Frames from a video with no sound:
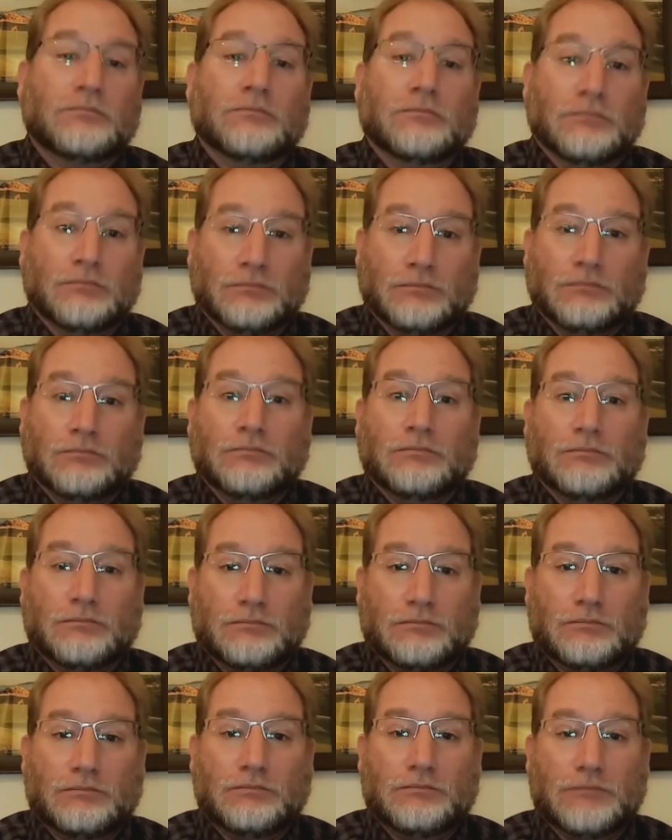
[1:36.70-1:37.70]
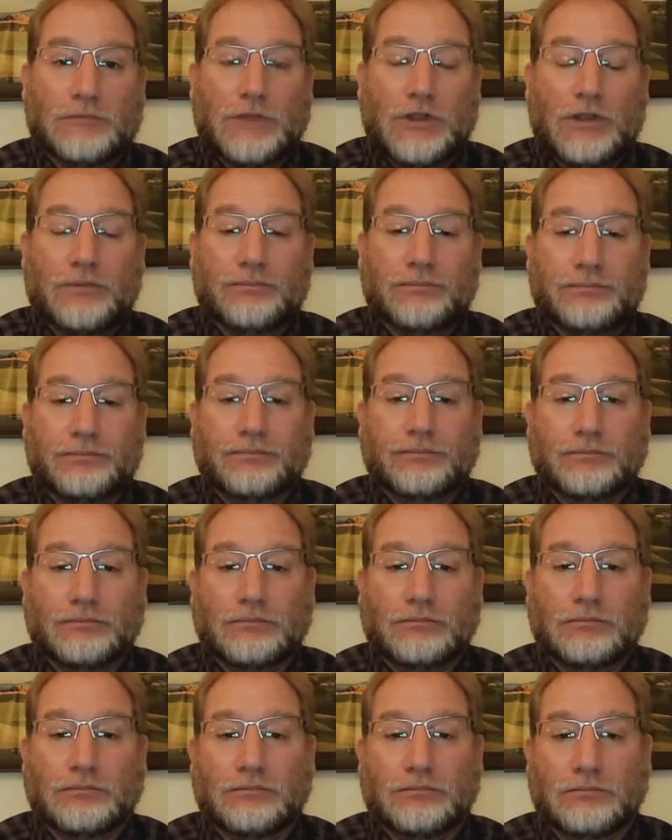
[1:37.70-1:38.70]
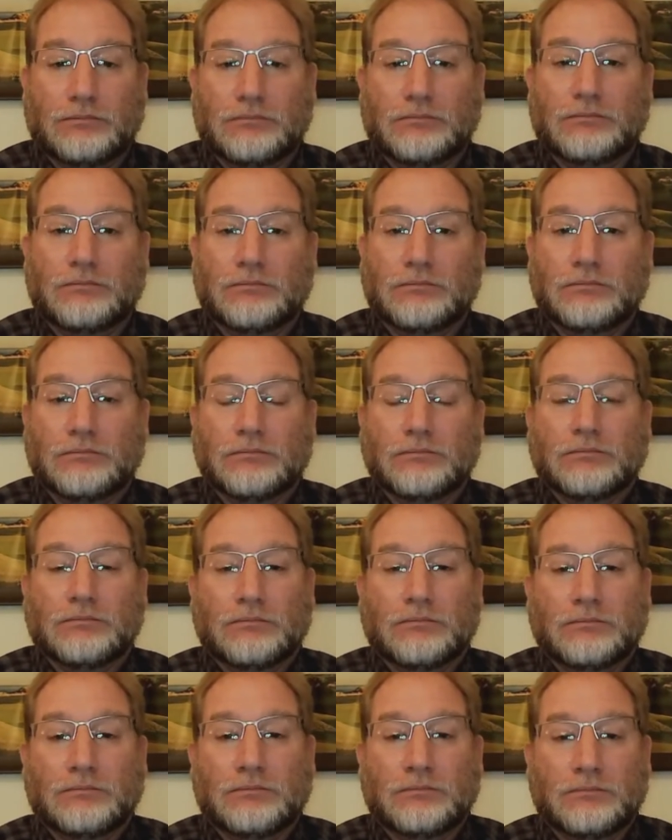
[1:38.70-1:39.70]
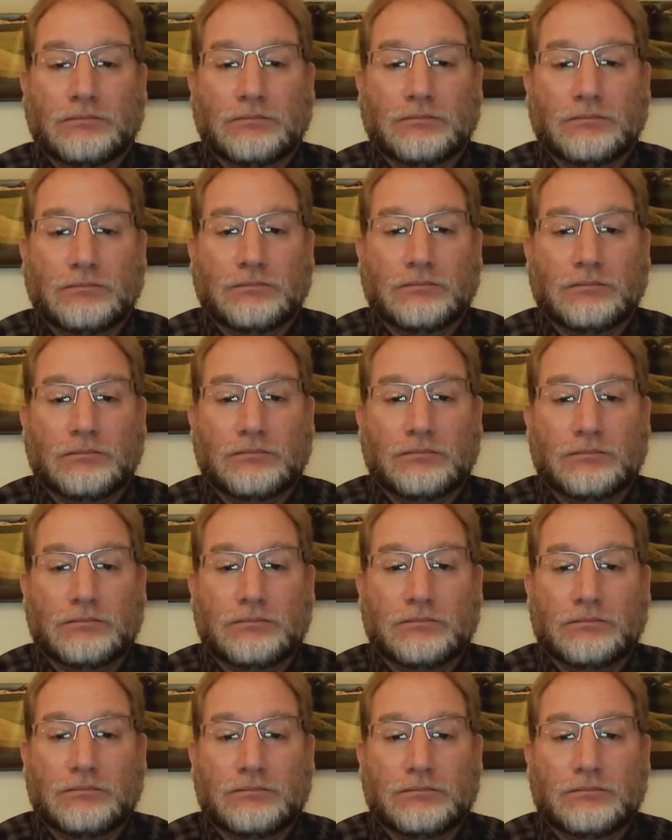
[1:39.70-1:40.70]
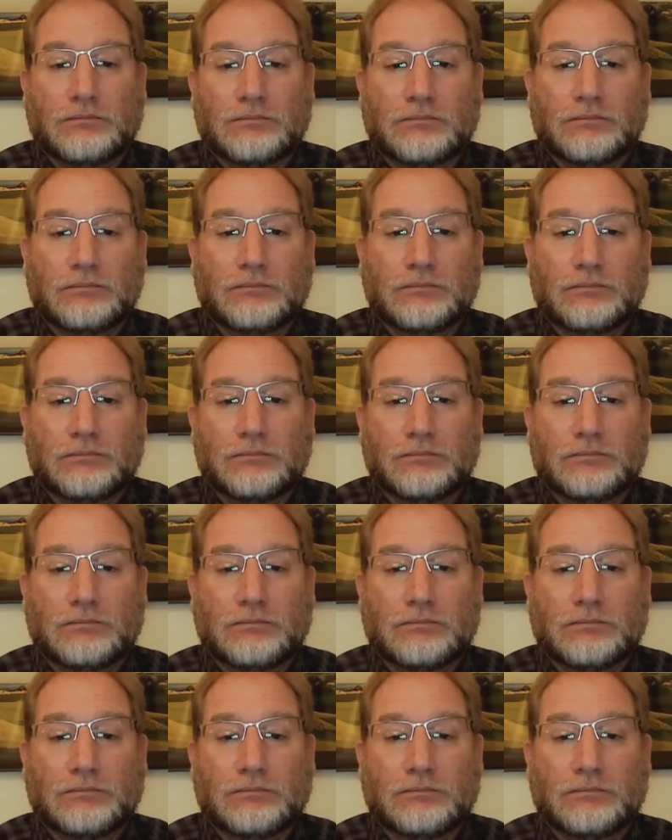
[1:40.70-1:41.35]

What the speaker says: No words are spoken by the person on screen.